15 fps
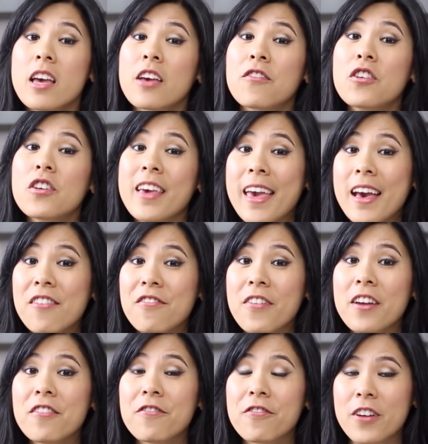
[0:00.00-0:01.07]
If you can't
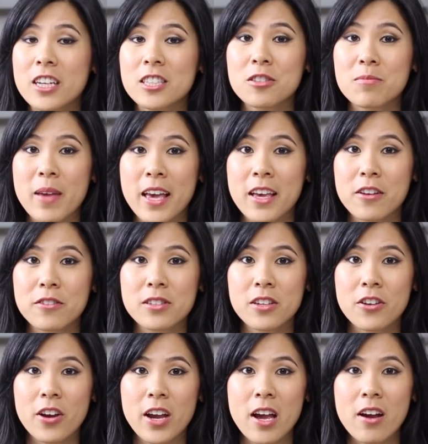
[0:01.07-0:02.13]
find fresh mangoes
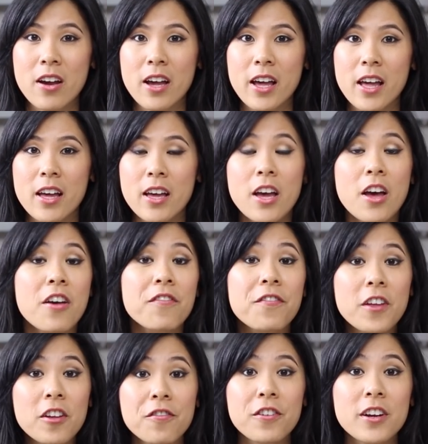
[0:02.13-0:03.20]
in your area,
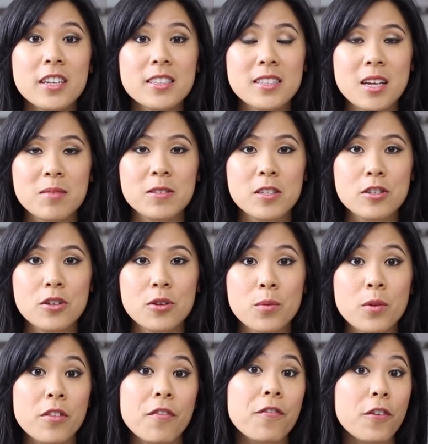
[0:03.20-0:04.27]
feel free to substitute
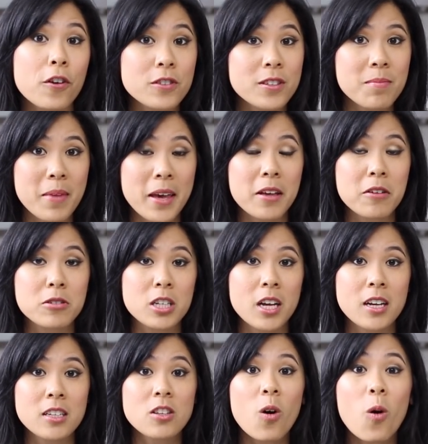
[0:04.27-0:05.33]
with frozen mango
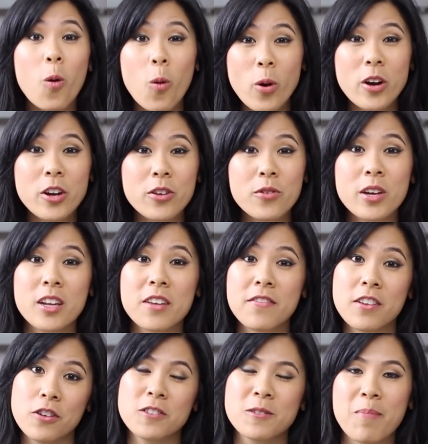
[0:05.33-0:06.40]
chunks or you can
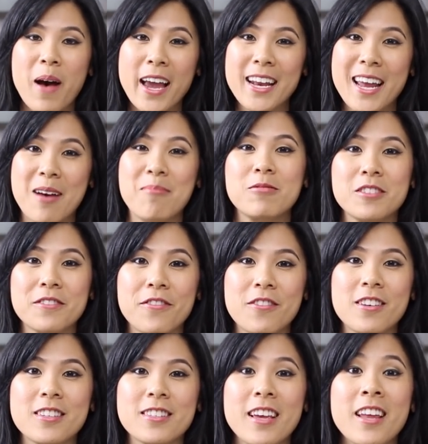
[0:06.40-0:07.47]
even use pineapples for
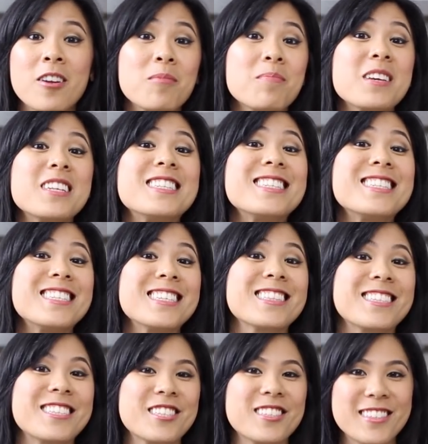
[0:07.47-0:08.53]
this and it'll be
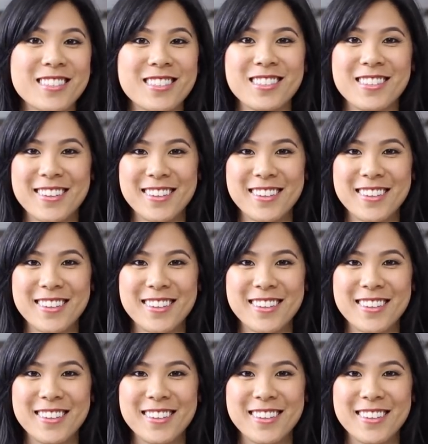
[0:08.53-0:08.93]
delicious.